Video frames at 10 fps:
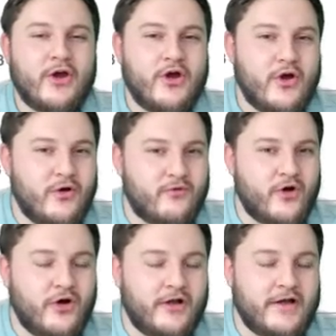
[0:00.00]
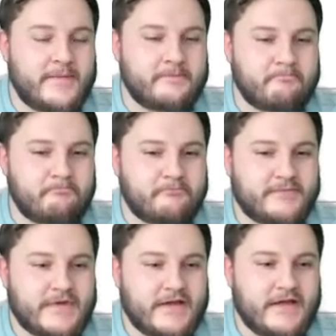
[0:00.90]
overall, um,
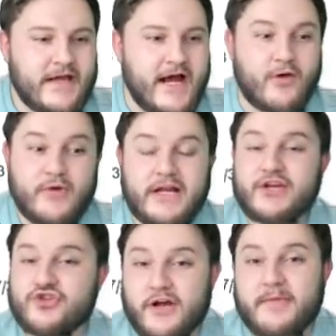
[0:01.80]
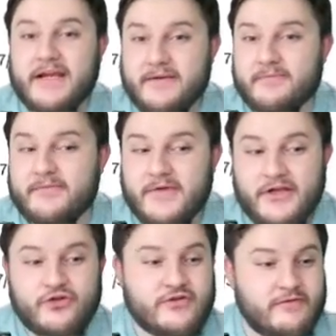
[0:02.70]
yeah, I really enjoy making
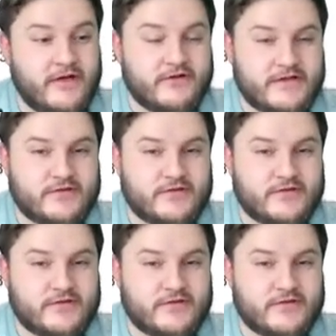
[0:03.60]
YouTube videos. It's